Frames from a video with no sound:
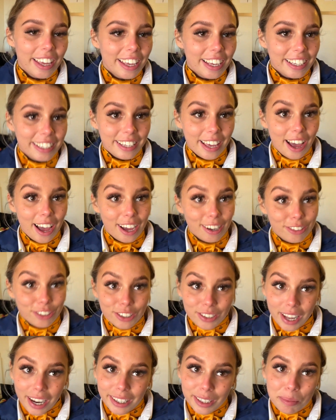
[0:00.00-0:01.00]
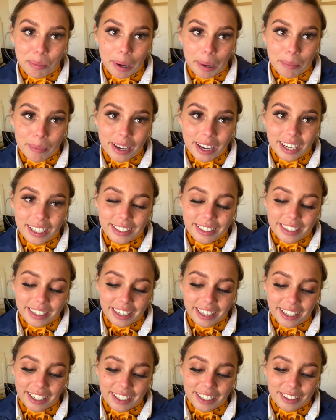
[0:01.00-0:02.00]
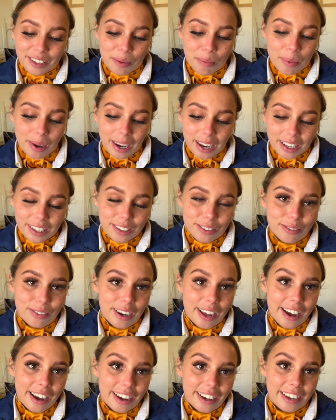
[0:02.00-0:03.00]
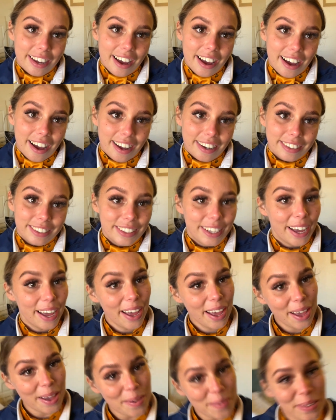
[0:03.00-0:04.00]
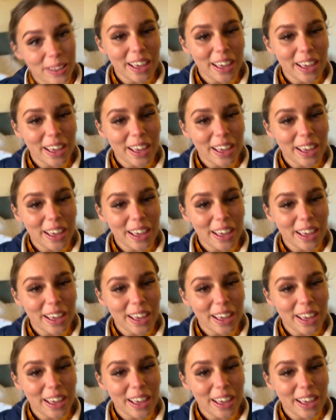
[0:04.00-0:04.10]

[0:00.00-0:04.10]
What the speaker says: yeah, I just handed back my ID, done my last flight, and yeah,